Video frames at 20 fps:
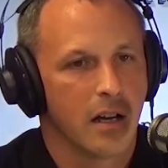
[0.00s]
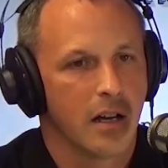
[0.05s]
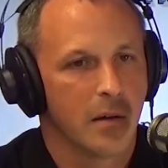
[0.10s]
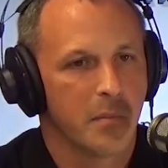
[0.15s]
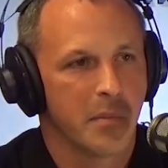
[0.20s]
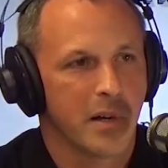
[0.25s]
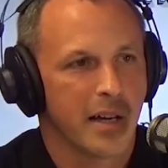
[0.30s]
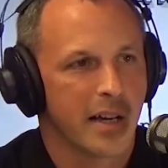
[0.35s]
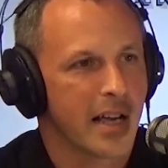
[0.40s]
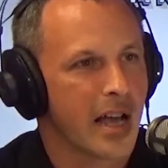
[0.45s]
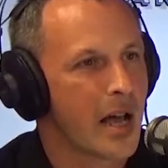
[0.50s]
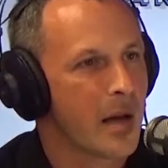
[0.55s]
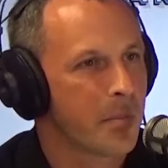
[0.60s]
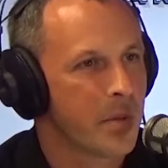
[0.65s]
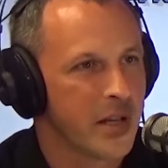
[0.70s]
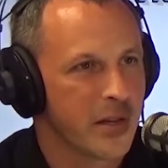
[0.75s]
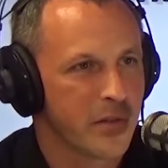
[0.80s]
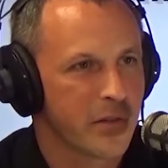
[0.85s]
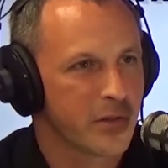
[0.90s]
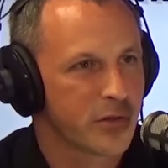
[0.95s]
A
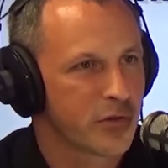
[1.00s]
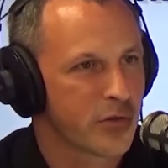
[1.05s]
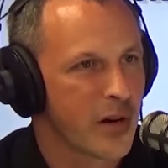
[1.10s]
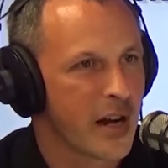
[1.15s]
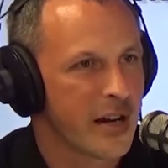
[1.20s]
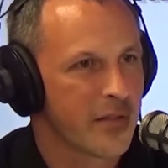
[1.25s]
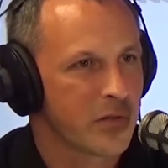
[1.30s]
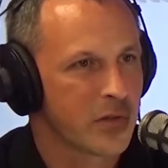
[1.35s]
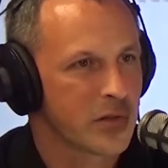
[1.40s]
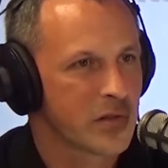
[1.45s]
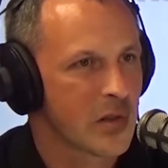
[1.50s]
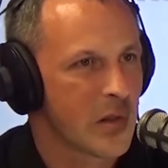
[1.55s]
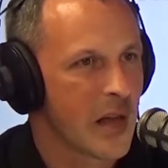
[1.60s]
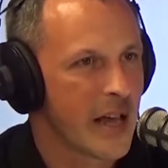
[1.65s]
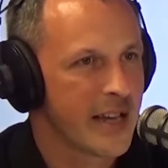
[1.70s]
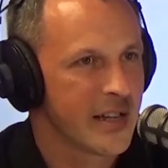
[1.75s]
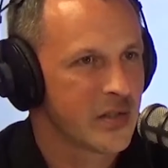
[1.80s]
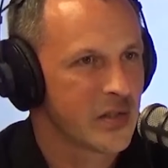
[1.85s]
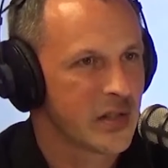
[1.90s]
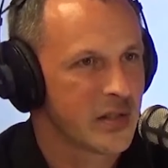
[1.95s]
copy of their driver's
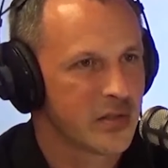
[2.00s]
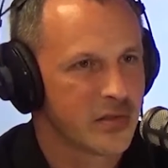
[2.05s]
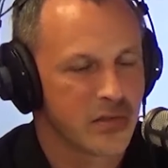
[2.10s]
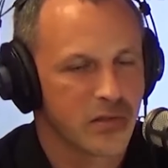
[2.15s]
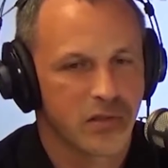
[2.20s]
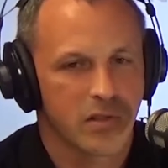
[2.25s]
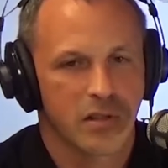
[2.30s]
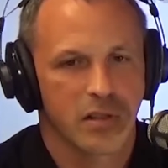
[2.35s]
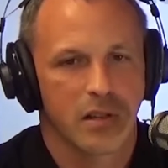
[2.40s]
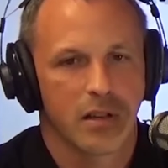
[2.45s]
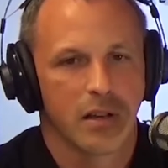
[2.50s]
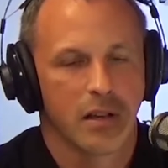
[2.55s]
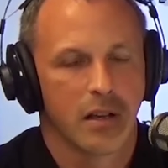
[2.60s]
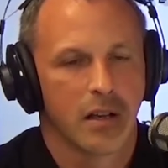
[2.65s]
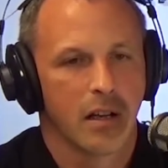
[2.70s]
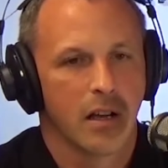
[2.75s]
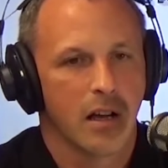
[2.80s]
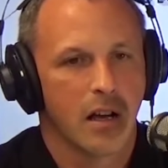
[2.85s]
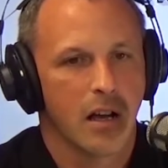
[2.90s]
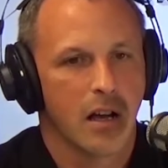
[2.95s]
license.
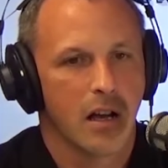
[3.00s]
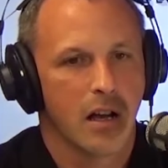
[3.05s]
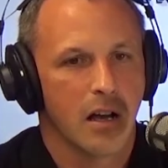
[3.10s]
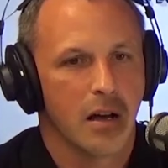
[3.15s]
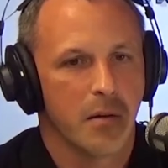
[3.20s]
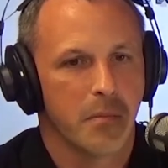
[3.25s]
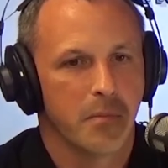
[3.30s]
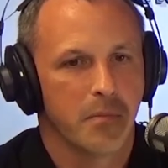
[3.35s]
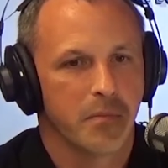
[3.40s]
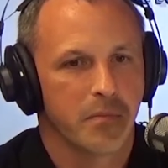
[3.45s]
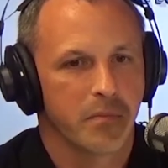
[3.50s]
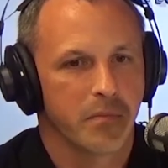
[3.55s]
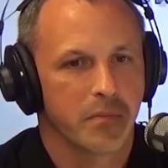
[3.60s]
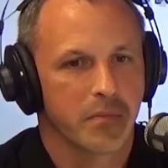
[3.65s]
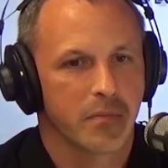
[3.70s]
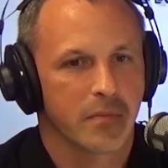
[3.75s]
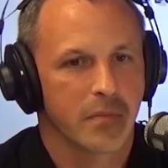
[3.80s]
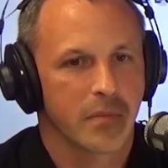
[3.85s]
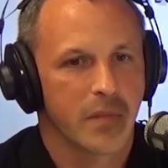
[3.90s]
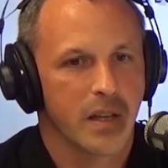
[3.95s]
Mm-hmm.
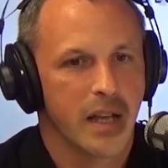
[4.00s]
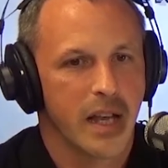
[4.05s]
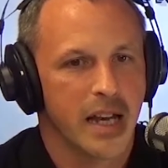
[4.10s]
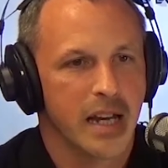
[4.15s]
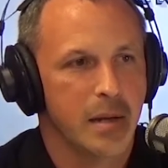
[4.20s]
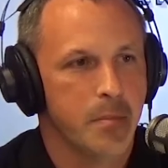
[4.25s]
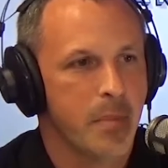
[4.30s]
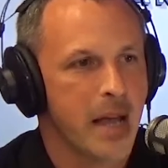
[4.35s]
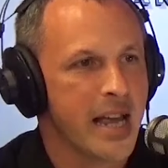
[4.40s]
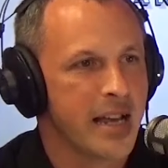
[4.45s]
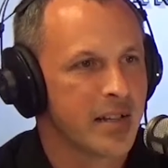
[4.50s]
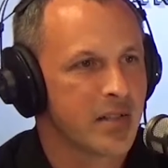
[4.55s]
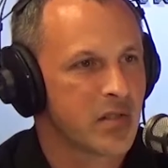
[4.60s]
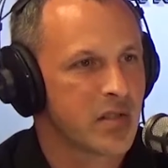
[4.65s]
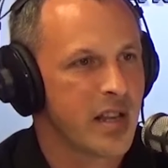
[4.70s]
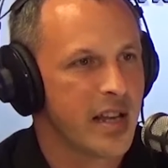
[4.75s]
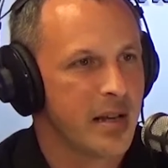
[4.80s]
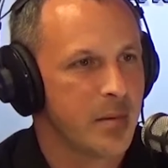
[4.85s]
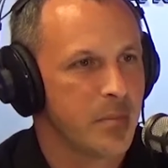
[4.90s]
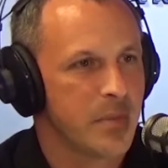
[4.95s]
Any bank
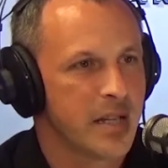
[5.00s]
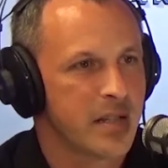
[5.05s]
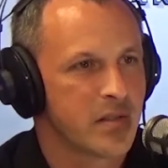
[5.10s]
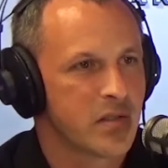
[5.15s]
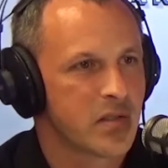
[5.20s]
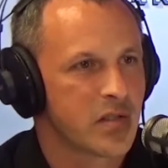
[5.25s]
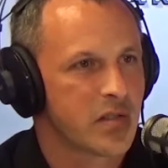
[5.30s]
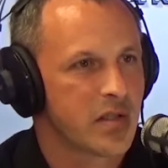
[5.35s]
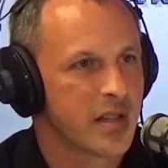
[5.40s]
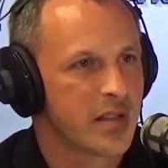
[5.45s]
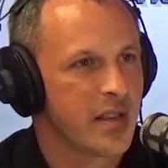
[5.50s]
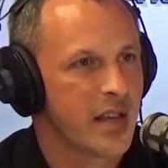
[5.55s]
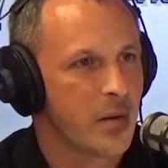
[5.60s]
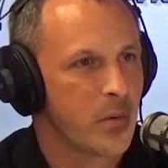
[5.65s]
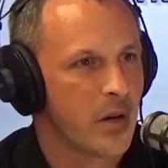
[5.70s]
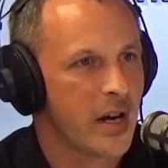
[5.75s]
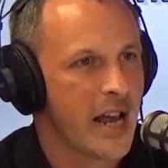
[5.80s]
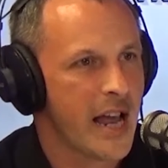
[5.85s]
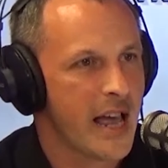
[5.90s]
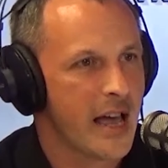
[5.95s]
statements that they
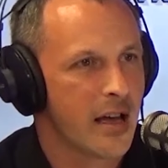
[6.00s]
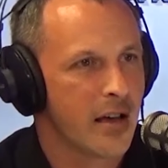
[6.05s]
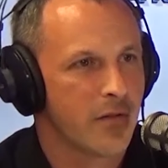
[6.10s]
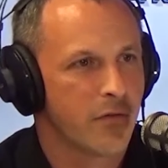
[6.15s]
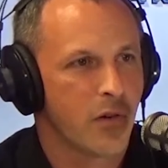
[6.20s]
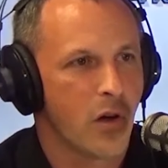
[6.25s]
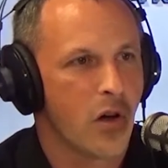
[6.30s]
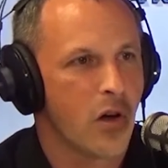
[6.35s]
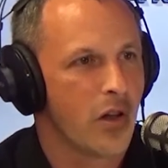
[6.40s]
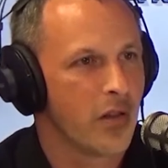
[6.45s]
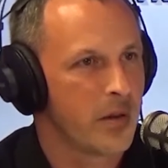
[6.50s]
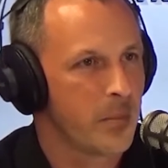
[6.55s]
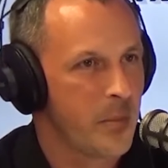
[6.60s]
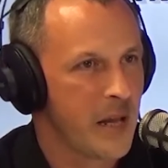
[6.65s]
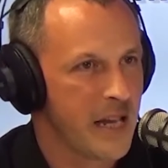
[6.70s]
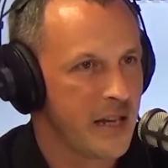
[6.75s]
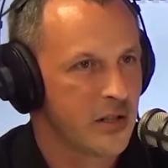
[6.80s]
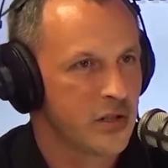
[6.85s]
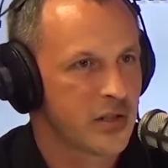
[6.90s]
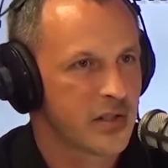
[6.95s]
would have, all the
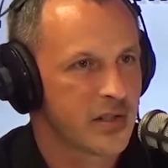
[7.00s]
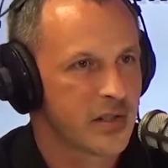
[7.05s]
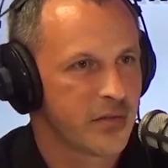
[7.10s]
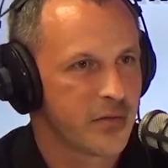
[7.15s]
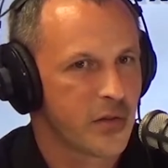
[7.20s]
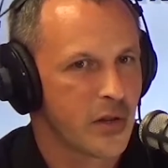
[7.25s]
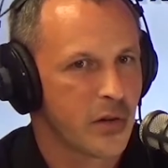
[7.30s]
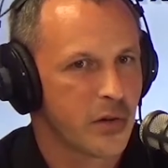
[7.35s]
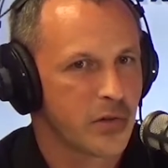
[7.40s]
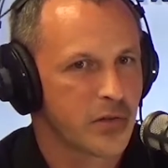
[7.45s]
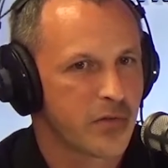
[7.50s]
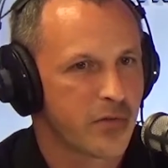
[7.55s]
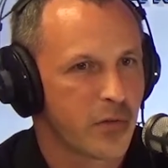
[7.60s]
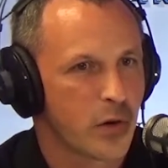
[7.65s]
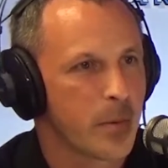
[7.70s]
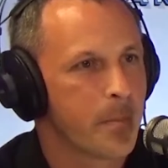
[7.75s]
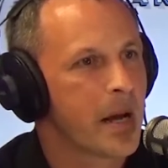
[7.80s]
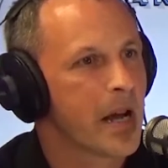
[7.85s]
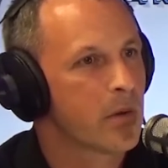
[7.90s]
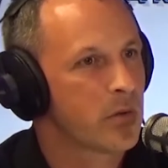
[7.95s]
pages of those
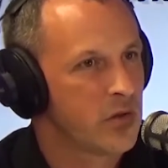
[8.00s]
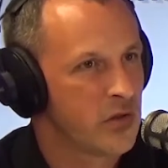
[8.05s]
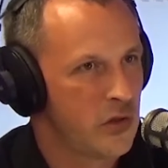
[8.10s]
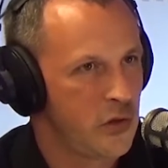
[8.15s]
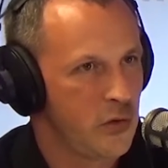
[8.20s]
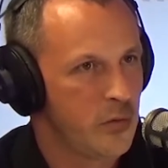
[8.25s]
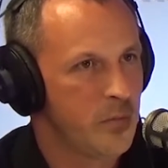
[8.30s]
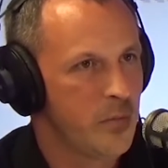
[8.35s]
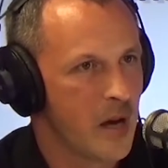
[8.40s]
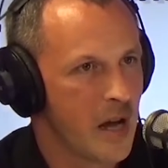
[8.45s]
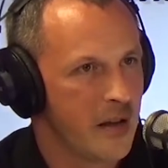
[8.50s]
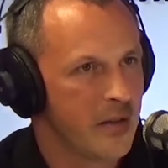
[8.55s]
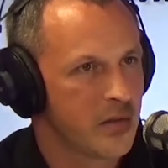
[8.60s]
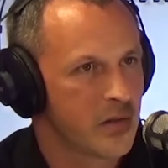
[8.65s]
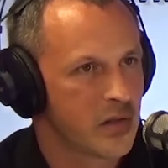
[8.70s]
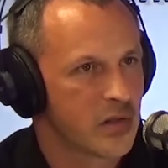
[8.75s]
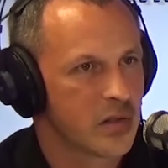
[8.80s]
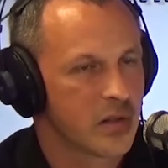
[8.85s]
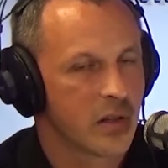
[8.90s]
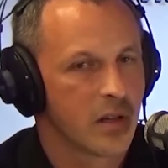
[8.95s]
for about 2
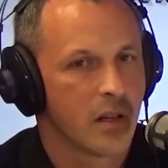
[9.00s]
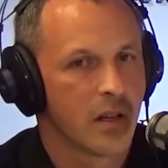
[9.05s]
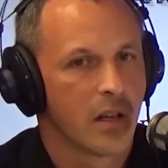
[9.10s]
months.